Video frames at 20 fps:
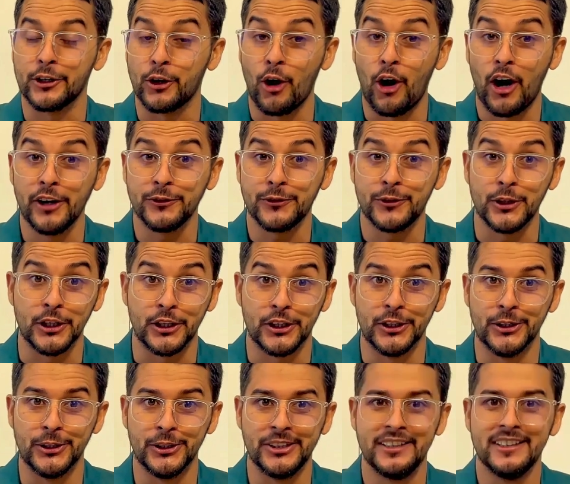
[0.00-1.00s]
gone for
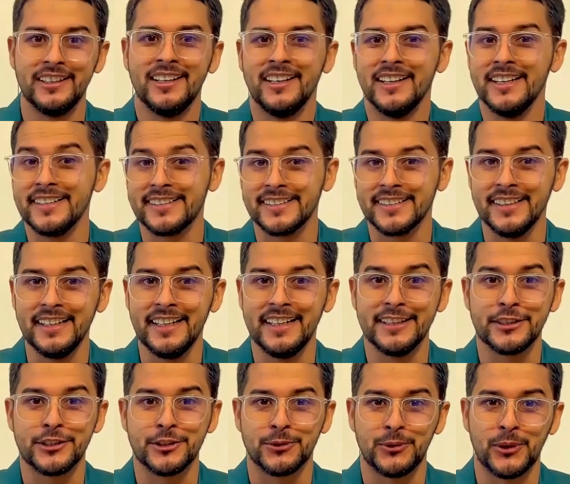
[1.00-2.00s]
good. Still,
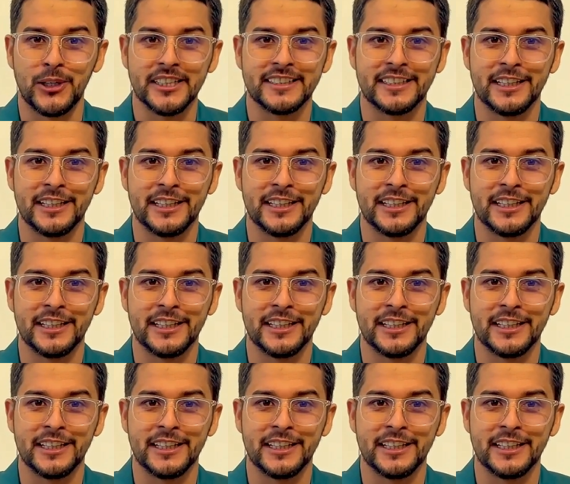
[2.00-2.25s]
it's worth